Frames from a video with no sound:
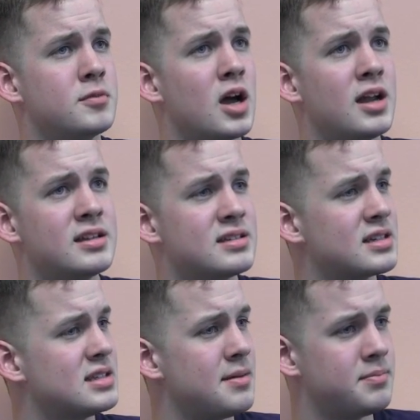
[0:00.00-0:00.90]
God doesn't
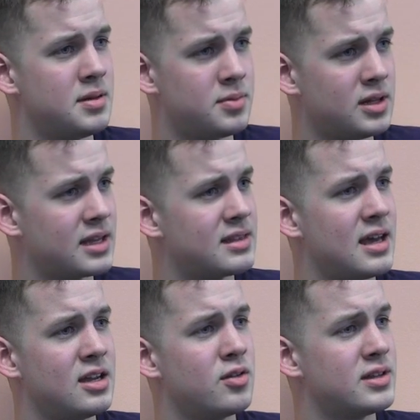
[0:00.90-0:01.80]
accept people like
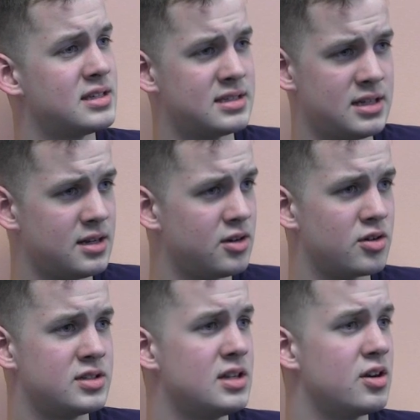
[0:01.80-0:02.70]
that. That's a sin.
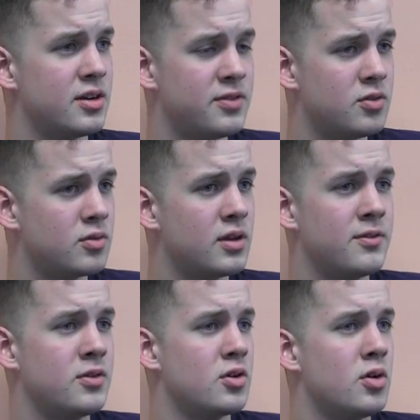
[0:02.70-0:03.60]
You're a sinner if
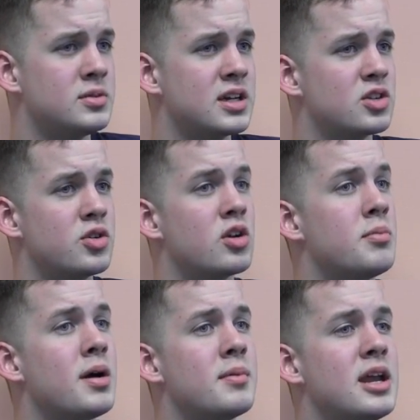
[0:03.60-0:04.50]
you're homosexual. You're an
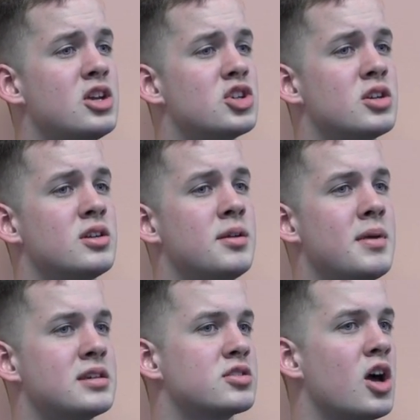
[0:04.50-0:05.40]
abomination. It
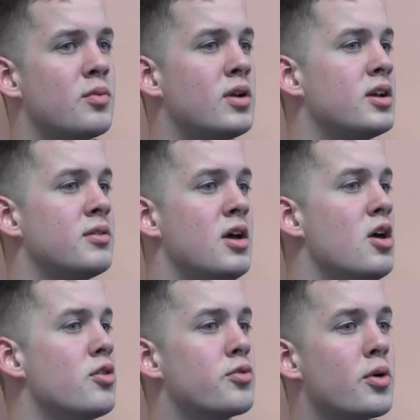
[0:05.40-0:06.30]
makes God want to
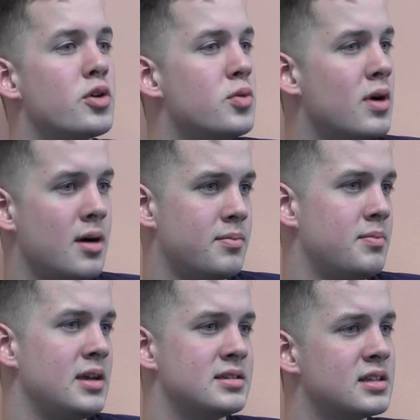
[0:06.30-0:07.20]
throw you
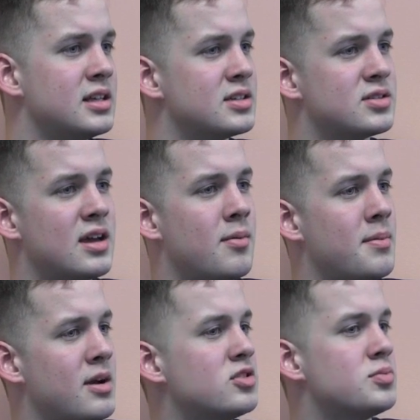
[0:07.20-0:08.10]
up, basically, is how
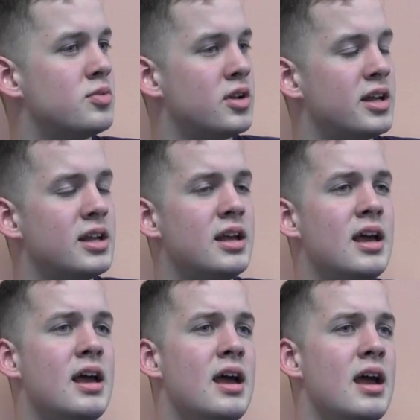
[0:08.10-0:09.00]
my parents would put it,
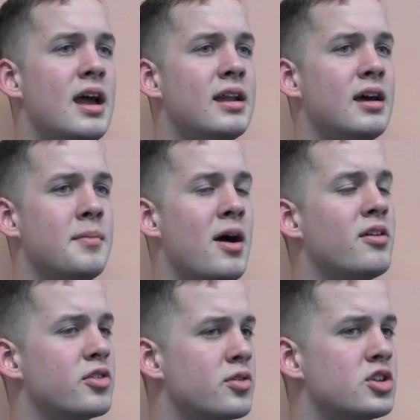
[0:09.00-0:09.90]
and
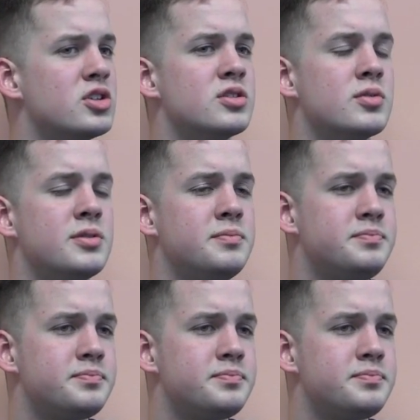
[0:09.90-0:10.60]
how other Christians would.